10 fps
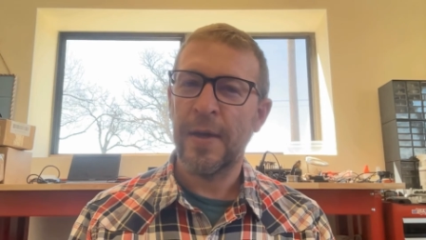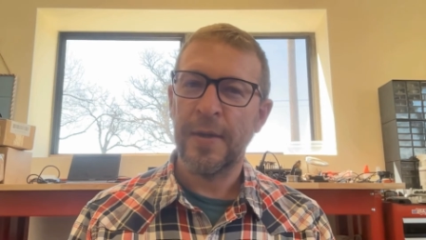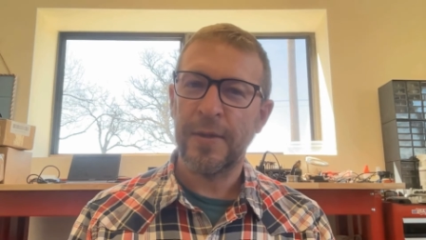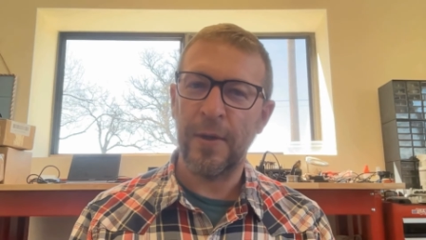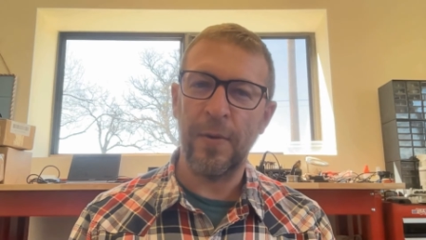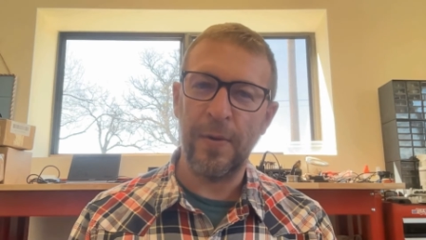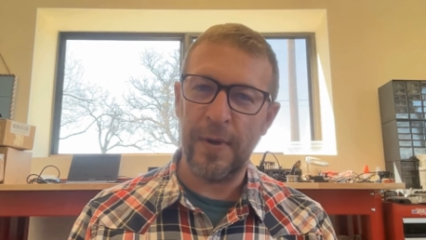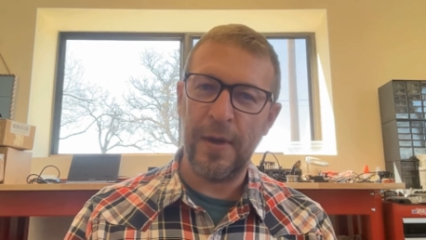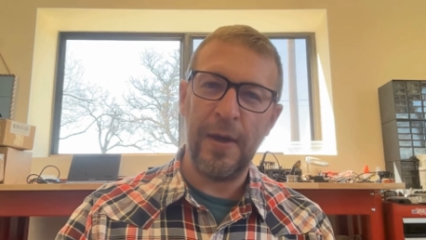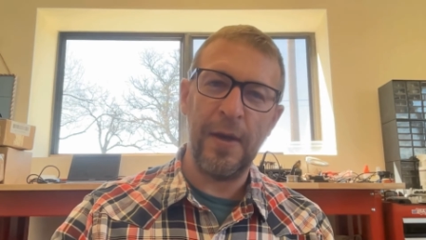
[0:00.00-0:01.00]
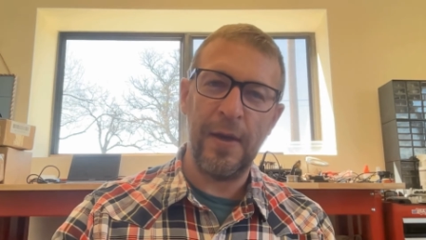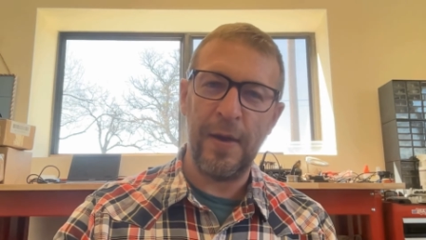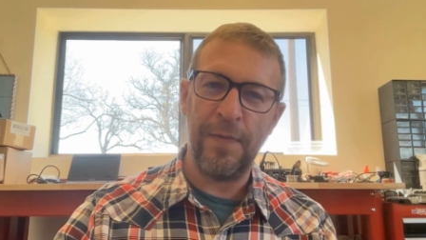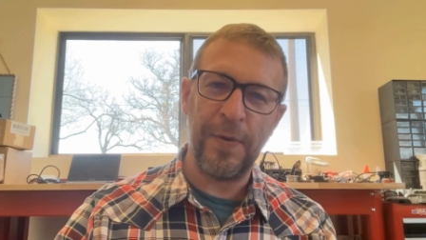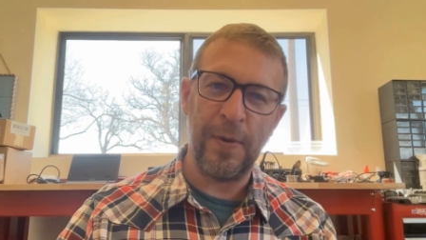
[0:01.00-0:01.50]
So
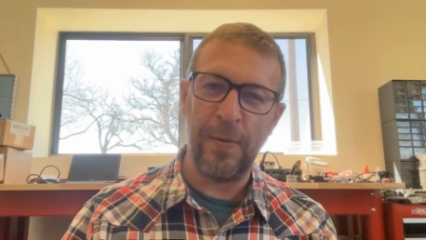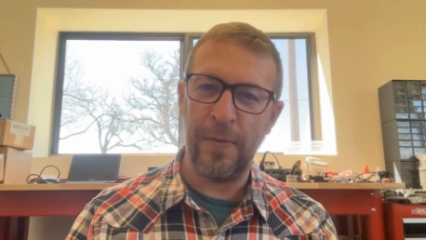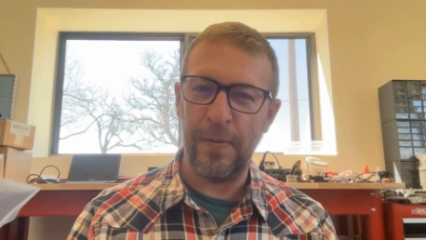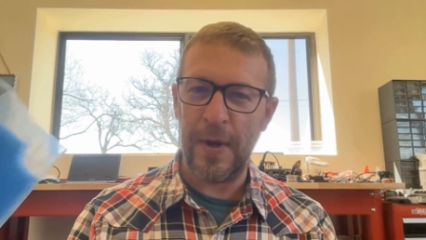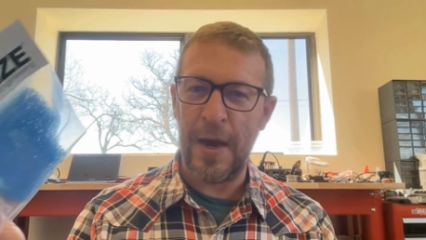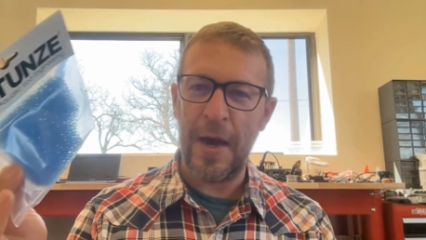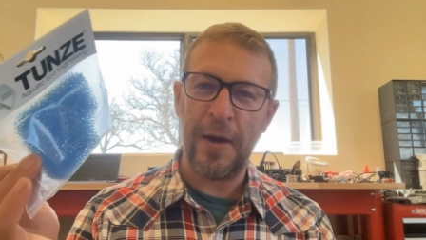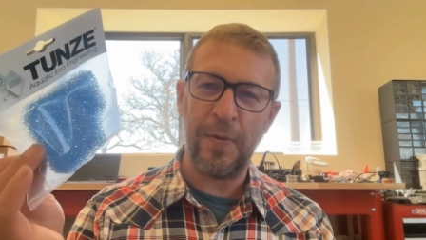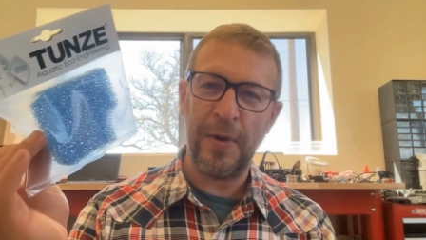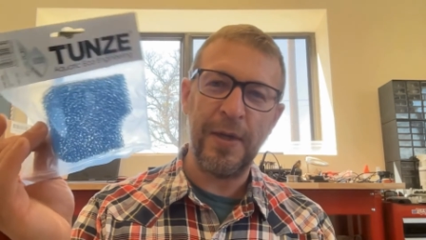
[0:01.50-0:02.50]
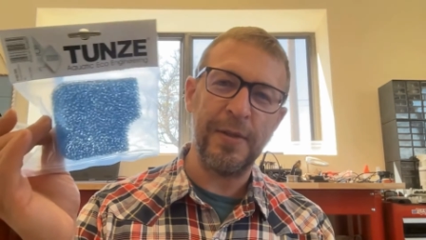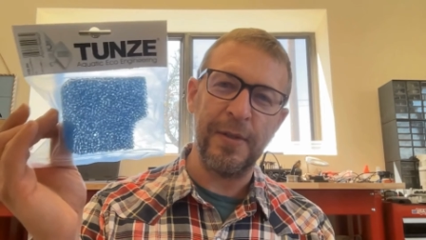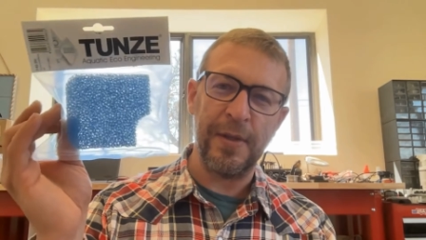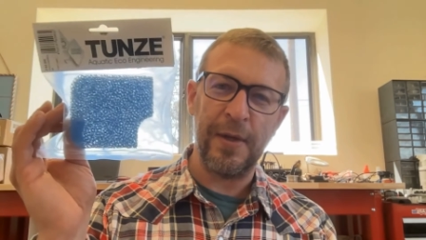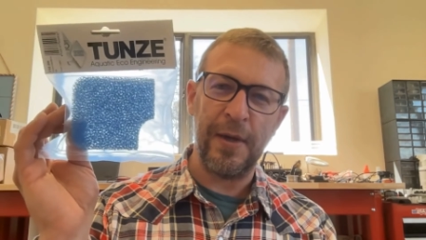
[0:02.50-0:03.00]
if you had a
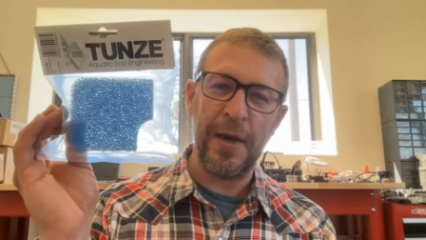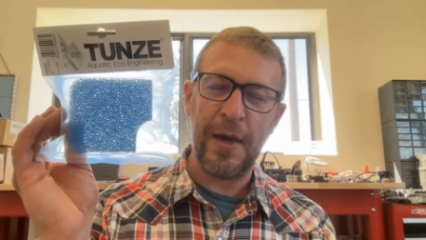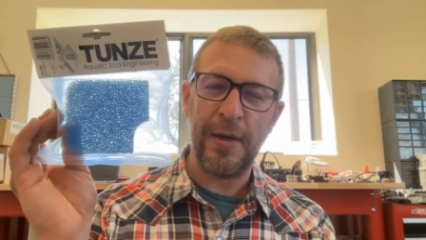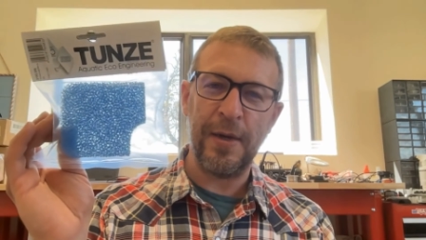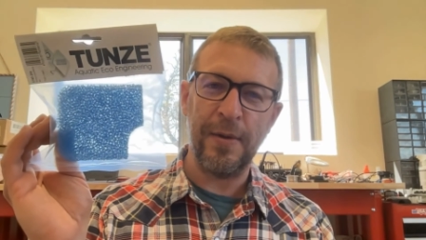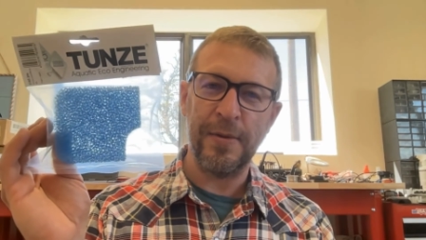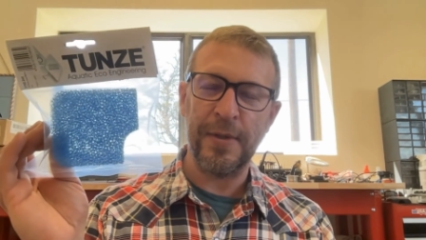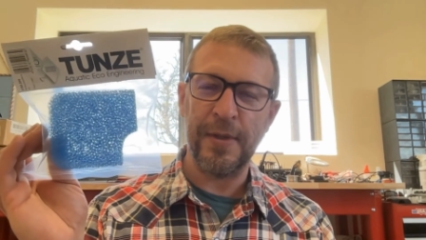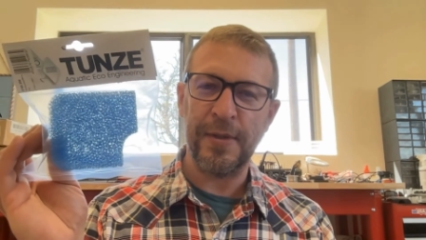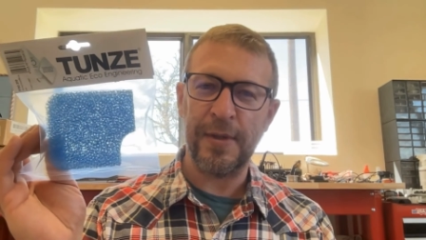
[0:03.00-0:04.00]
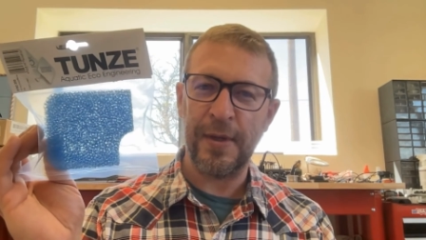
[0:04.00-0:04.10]
reason that you had to use this,